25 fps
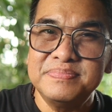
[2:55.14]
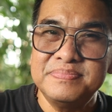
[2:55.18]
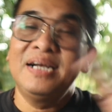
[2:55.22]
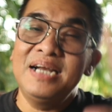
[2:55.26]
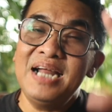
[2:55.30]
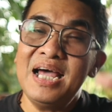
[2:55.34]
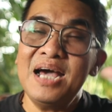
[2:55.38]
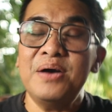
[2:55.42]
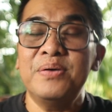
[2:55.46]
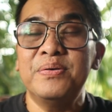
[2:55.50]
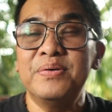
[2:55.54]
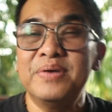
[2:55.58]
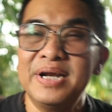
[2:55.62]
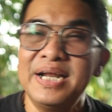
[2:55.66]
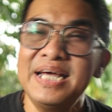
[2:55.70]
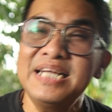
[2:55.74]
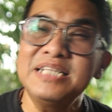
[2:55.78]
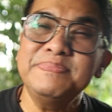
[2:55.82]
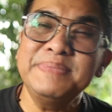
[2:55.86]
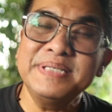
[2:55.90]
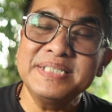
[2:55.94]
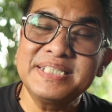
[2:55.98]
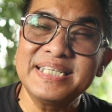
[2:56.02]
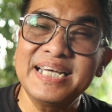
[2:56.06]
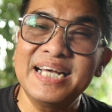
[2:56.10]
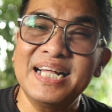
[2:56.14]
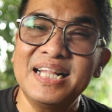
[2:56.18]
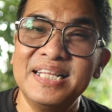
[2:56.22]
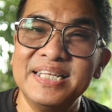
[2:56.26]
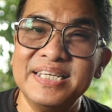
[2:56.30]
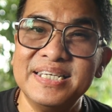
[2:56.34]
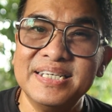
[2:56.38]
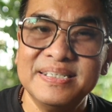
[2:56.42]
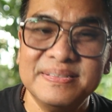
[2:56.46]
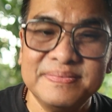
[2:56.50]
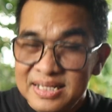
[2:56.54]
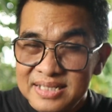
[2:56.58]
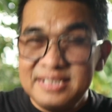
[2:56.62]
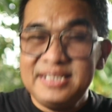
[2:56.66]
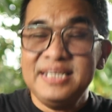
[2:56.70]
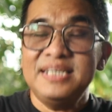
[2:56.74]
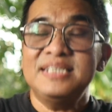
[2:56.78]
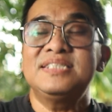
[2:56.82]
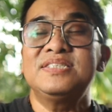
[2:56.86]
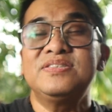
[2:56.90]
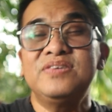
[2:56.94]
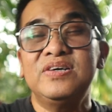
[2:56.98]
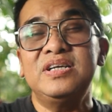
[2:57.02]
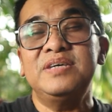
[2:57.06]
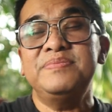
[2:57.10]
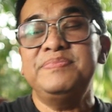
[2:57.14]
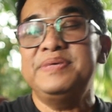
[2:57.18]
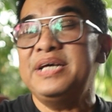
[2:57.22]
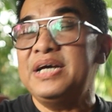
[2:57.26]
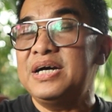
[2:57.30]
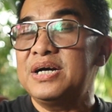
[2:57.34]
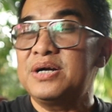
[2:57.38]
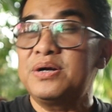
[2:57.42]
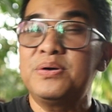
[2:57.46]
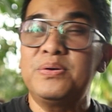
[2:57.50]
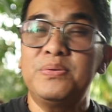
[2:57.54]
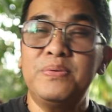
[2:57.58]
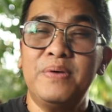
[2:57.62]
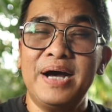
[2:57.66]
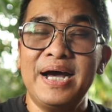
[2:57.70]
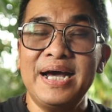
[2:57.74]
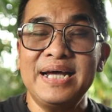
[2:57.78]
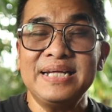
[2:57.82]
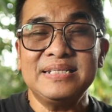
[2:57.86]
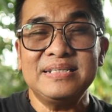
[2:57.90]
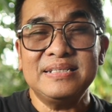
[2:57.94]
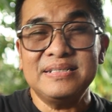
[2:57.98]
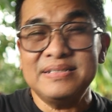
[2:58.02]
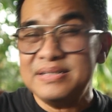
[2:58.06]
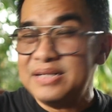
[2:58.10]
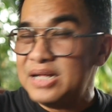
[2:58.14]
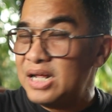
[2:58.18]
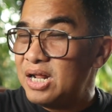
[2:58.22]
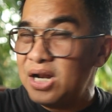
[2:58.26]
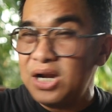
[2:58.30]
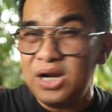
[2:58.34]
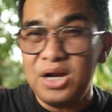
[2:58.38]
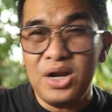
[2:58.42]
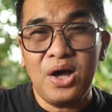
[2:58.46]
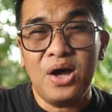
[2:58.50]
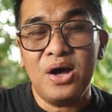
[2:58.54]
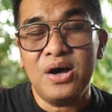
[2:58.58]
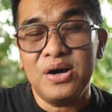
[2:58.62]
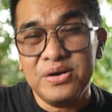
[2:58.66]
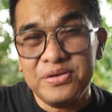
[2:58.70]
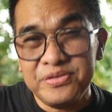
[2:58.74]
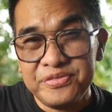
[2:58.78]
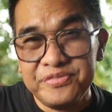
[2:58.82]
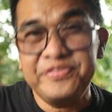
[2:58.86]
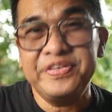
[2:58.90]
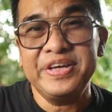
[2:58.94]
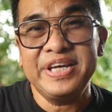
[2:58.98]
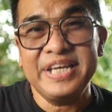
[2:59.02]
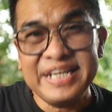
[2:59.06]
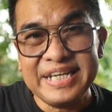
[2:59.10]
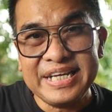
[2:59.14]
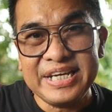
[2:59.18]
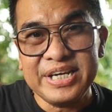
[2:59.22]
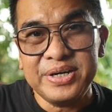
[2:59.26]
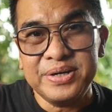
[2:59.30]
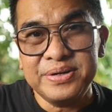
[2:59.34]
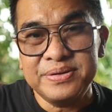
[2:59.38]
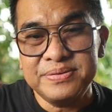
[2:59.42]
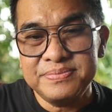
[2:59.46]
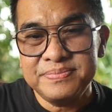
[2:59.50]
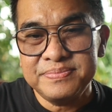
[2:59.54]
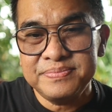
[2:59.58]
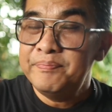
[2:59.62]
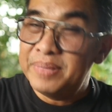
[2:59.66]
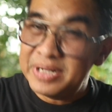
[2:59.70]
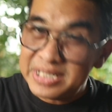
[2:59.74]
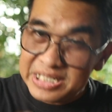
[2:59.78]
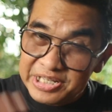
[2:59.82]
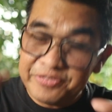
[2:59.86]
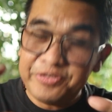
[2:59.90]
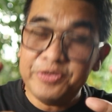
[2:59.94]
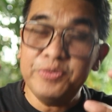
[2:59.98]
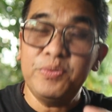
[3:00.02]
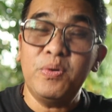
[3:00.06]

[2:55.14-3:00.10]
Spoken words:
Now, let me tell you, this is gonna be a quite long video. But if you